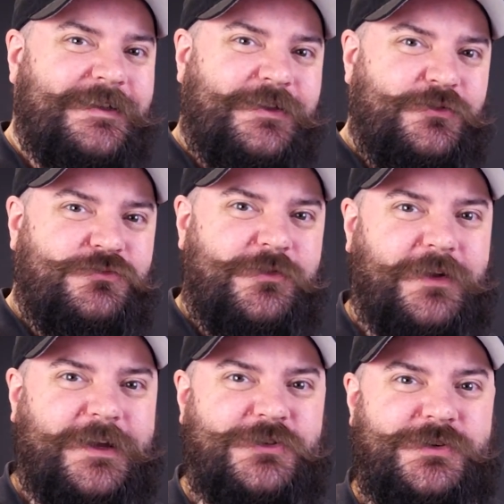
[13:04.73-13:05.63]
Those
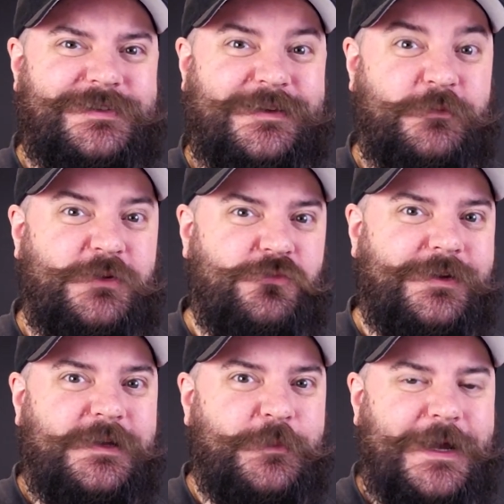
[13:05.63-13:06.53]
reflections can be
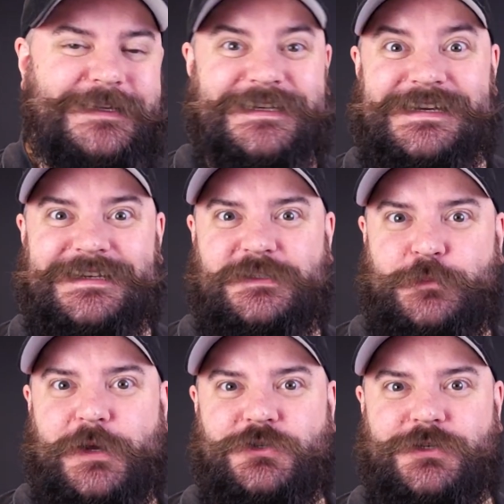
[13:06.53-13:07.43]
really pesky,
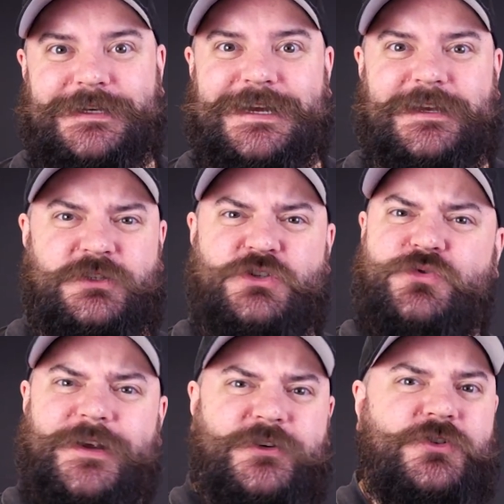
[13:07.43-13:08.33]
especially in
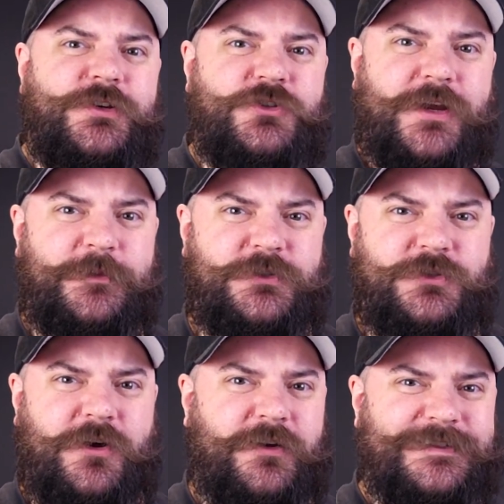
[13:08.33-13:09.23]
strangely shaped
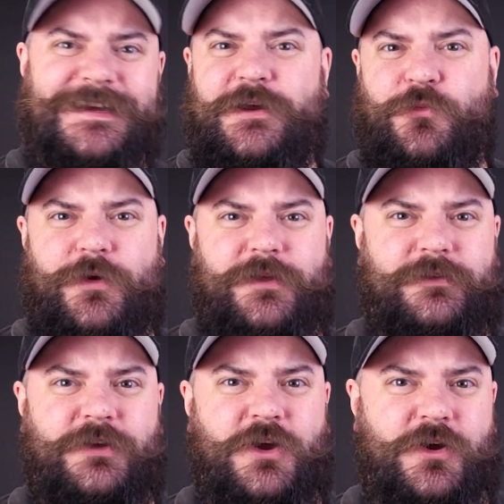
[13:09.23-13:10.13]
jars
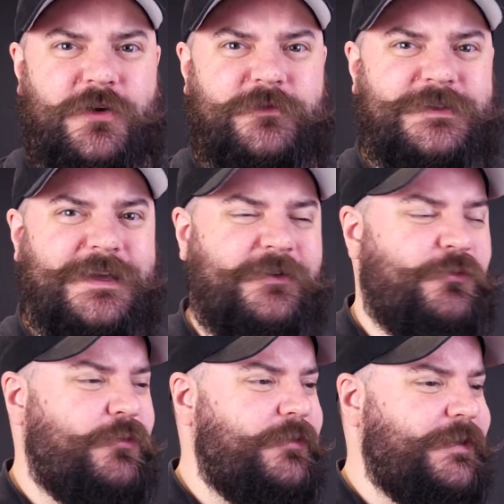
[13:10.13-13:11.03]
with curves and
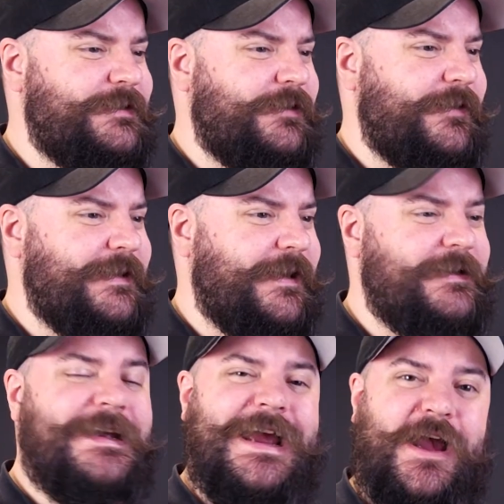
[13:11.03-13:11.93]
all things like
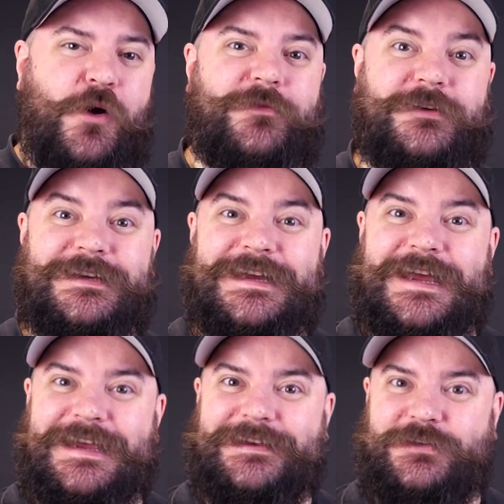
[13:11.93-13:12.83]
that. However,
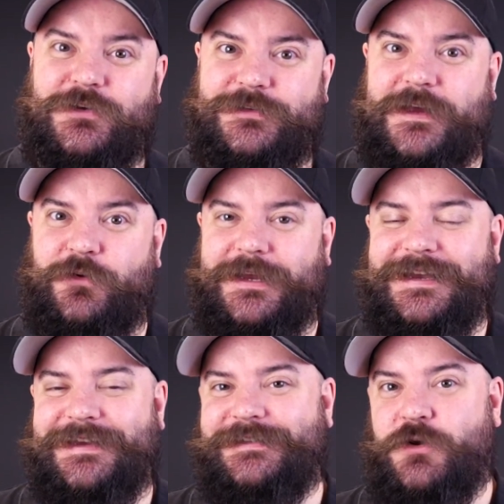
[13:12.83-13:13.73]
it turns out
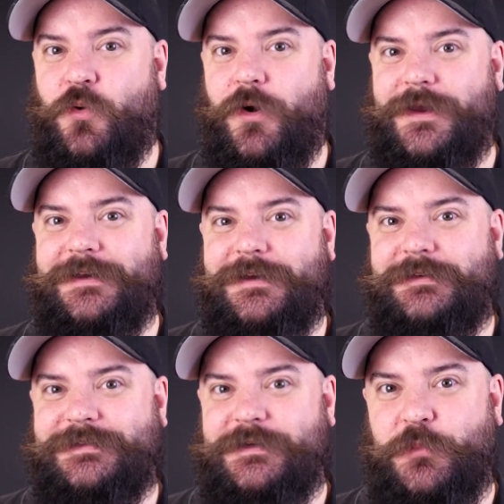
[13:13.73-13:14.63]
it is quite
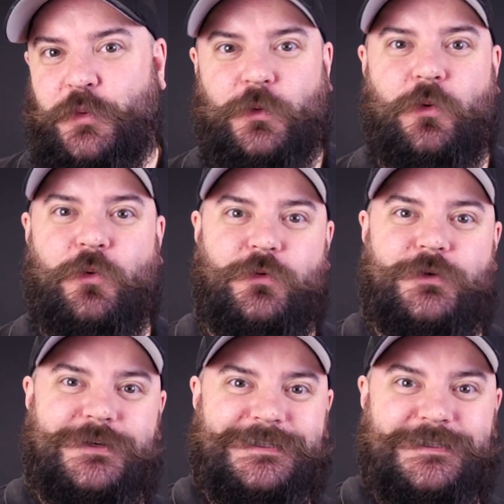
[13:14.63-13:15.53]
simple. All
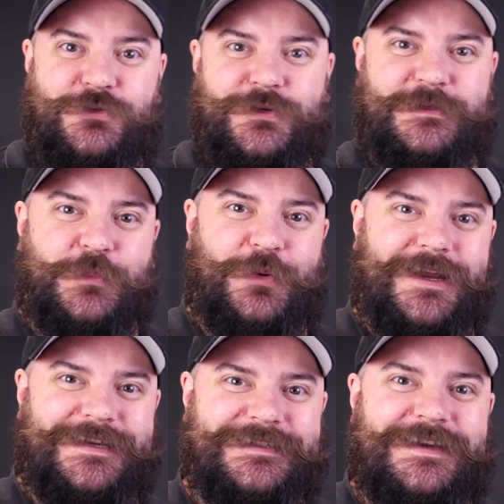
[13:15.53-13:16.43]
you need to do is
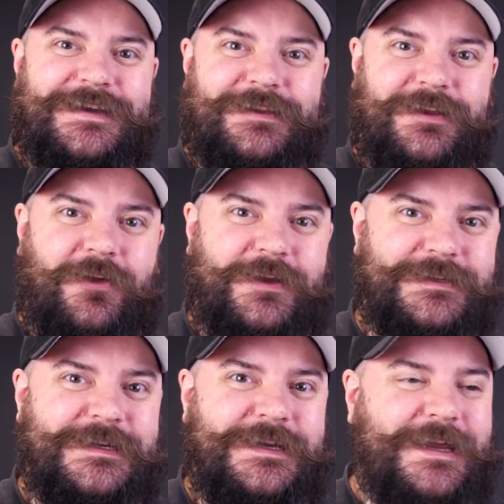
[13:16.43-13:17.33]
place the
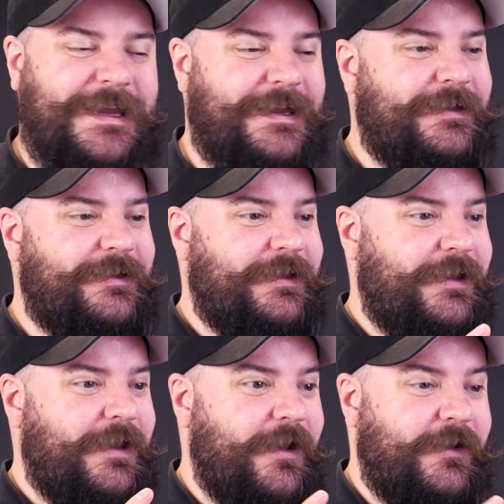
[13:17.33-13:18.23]
light in
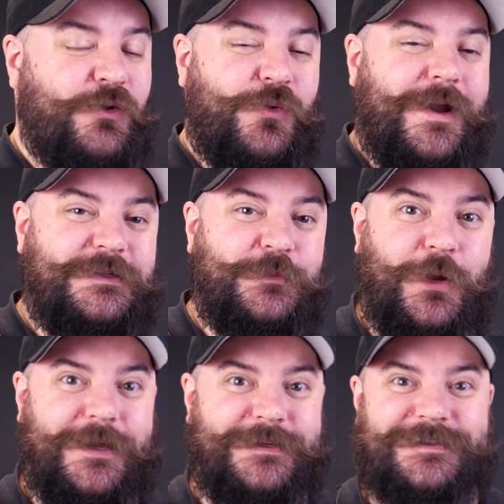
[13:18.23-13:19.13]
the correct
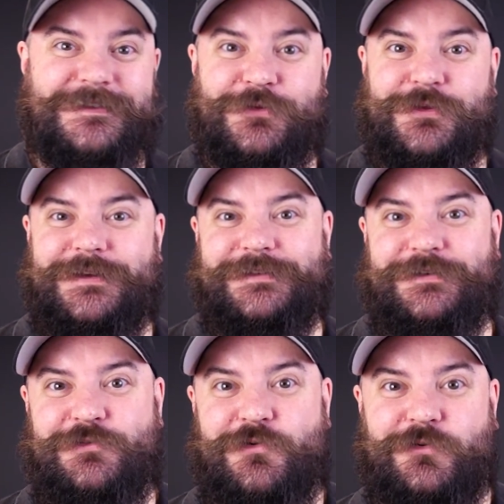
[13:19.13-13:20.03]
place so that it's
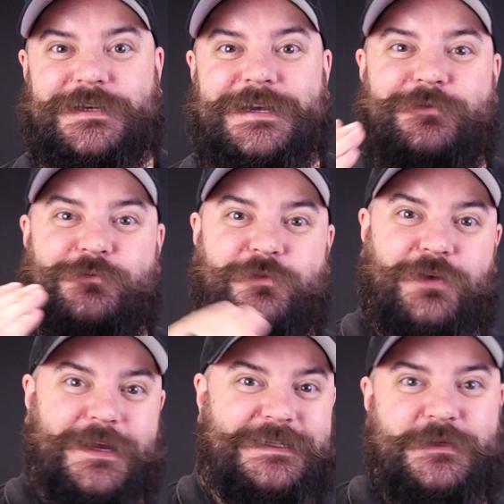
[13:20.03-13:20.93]
not
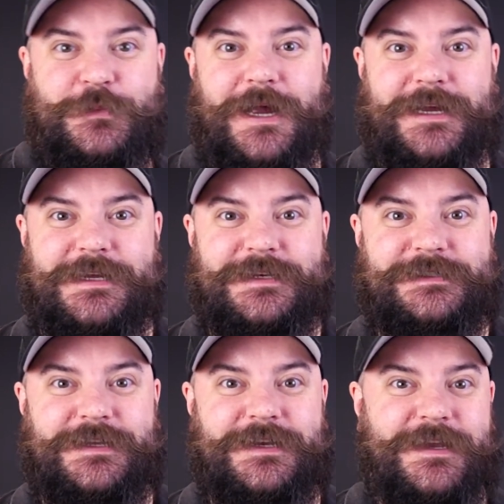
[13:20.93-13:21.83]
reflecting back
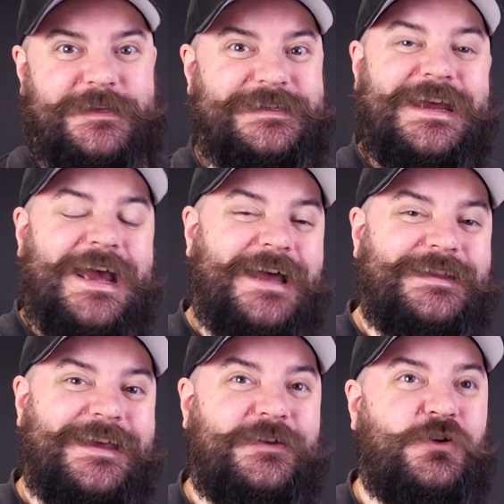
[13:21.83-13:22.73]
into the lens, and
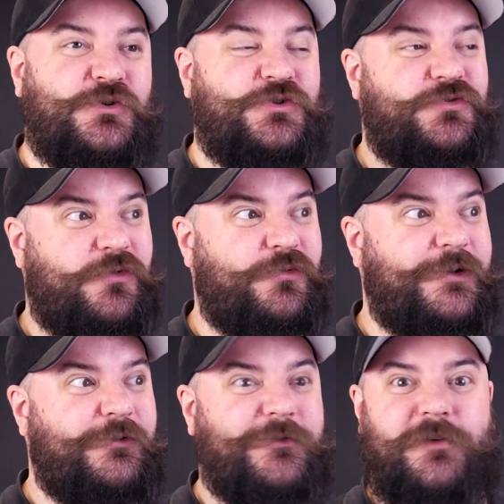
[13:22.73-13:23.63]
then control
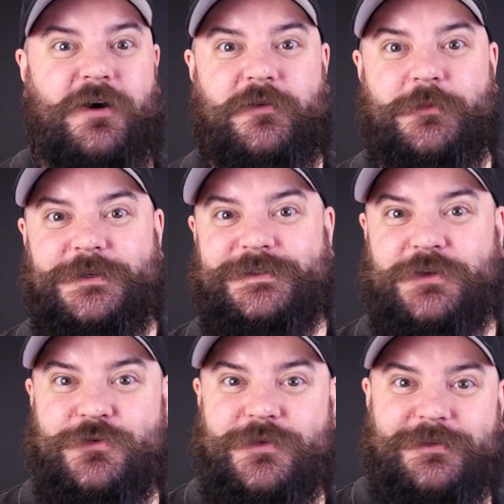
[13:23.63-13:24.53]
your environment
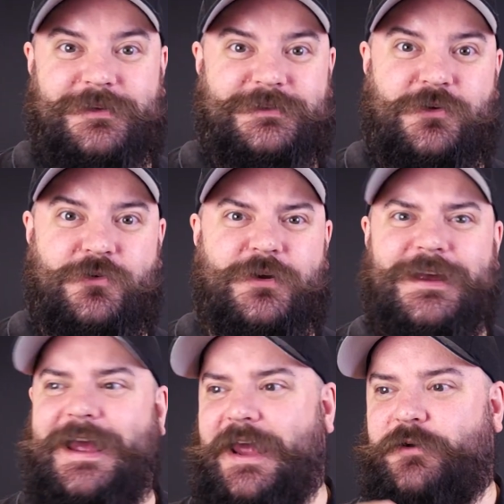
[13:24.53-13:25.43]
so that there's no
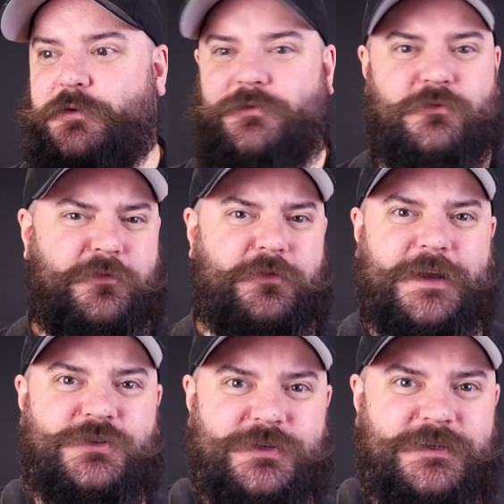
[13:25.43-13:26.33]
errant
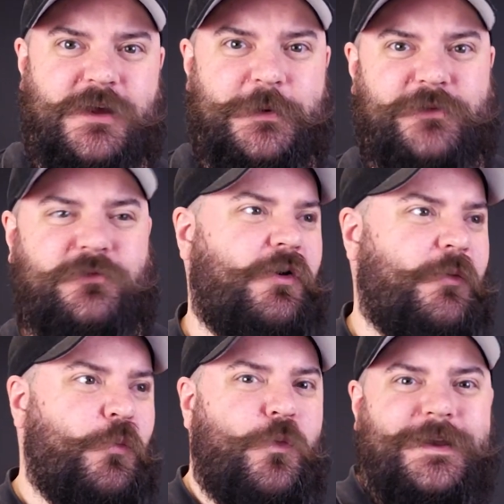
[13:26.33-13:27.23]
reflections coming
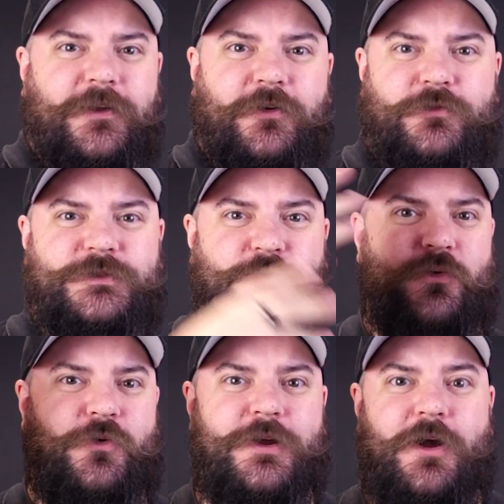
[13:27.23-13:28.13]
from windows
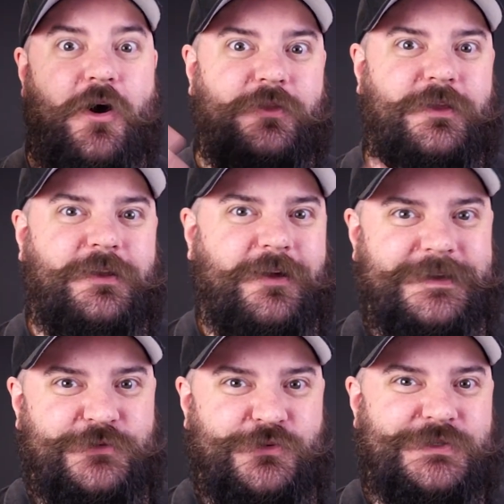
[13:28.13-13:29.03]
or other
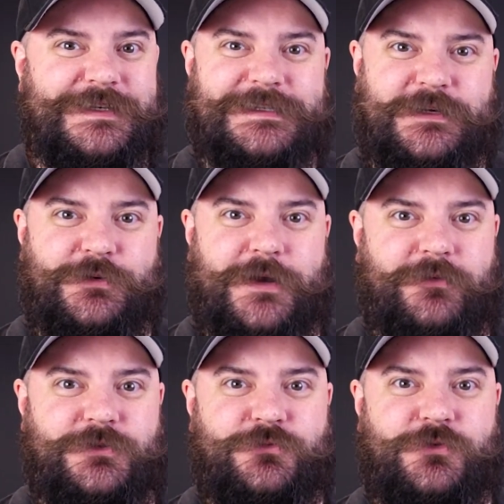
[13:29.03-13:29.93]
light sources
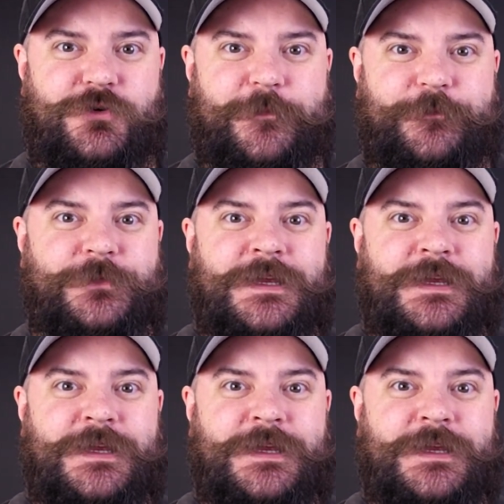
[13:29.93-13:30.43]
around your room.